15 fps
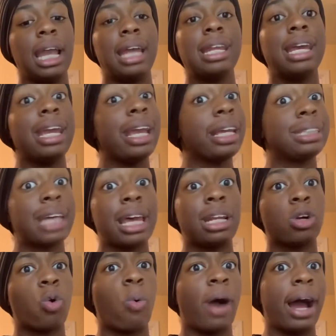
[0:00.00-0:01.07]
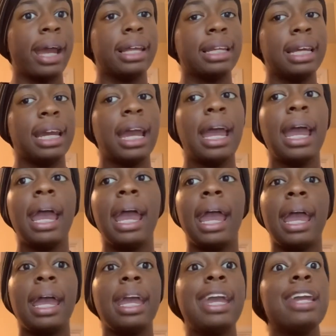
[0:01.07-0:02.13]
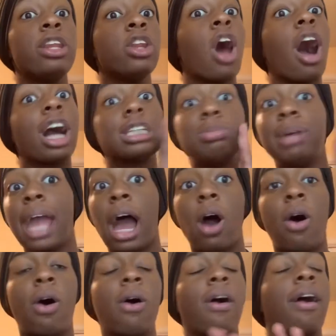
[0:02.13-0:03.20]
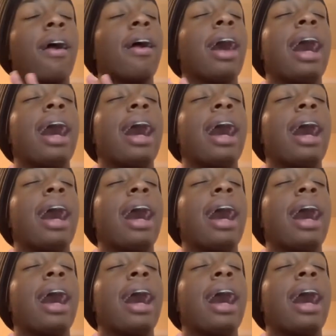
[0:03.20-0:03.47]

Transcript: and then he said it quietly, and he knocks me out on.